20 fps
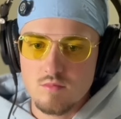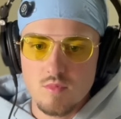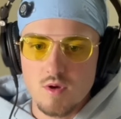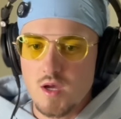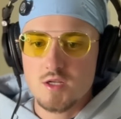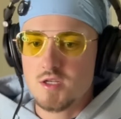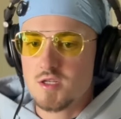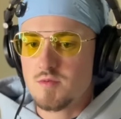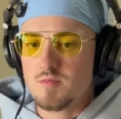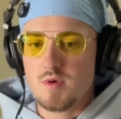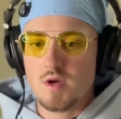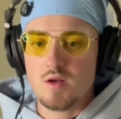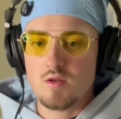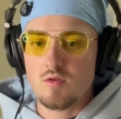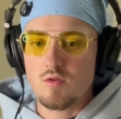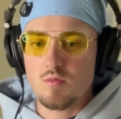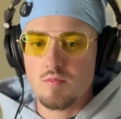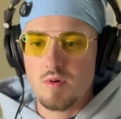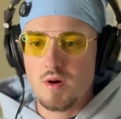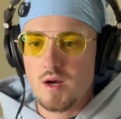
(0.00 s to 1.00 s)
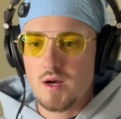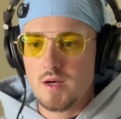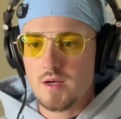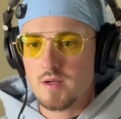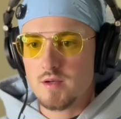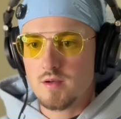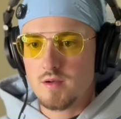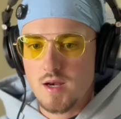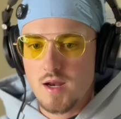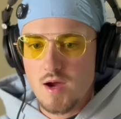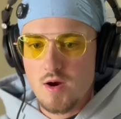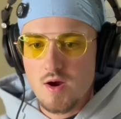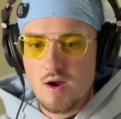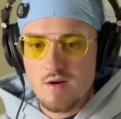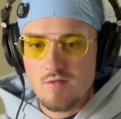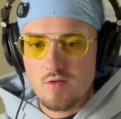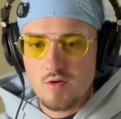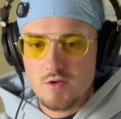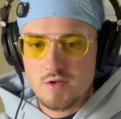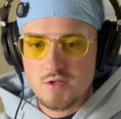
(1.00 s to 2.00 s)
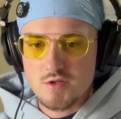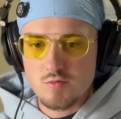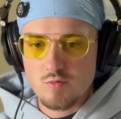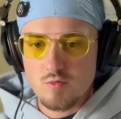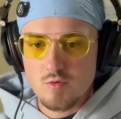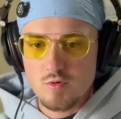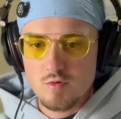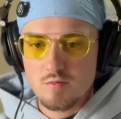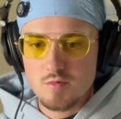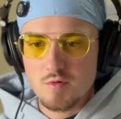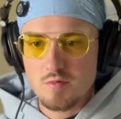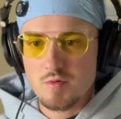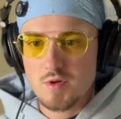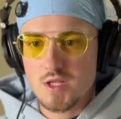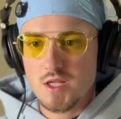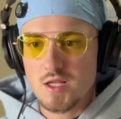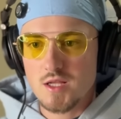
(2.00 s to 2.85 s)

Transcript: and just make a little pocket. And now I have all this room to put the